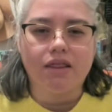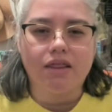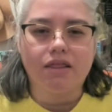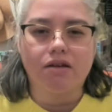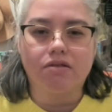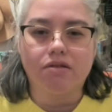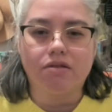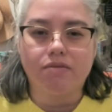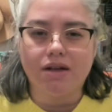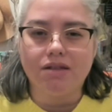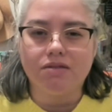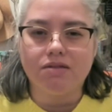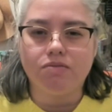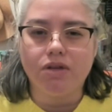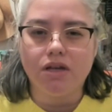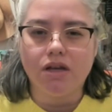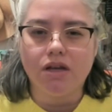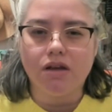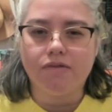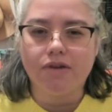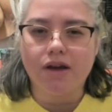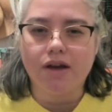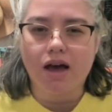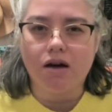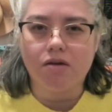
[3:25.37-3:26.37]
That reminds
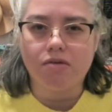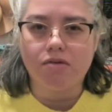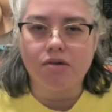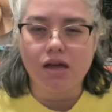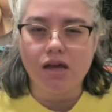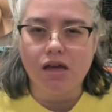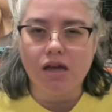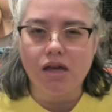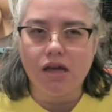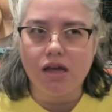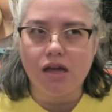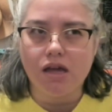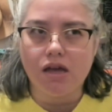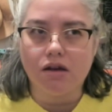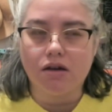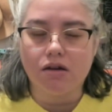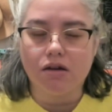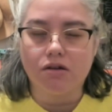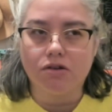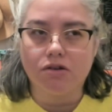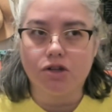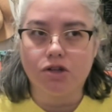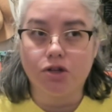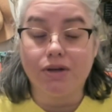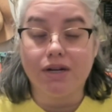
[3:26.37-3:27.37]
me of how he
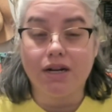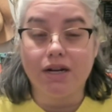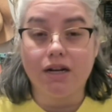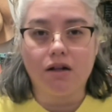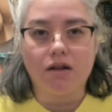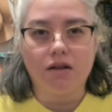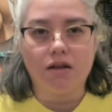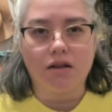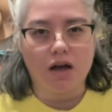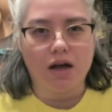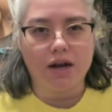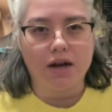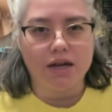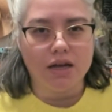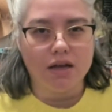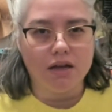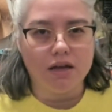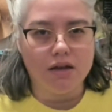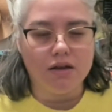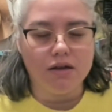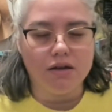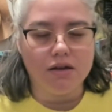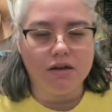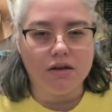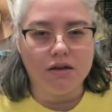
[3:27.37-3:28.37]
treated
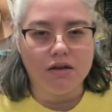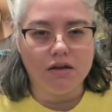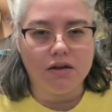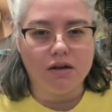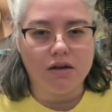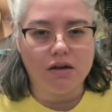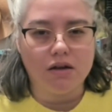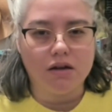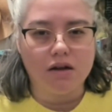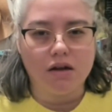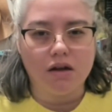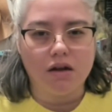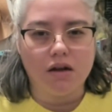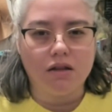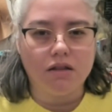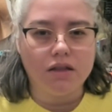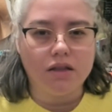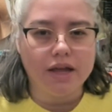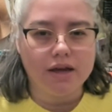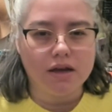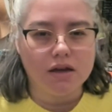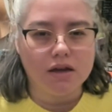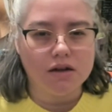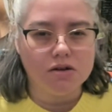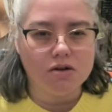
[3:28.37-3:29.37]
Claudia
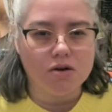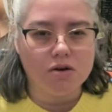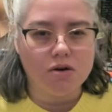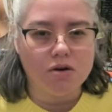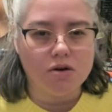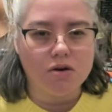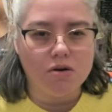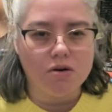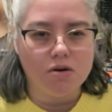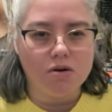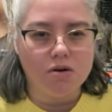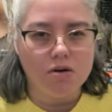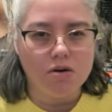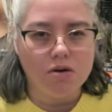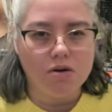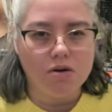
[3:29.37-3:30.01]
like a doll.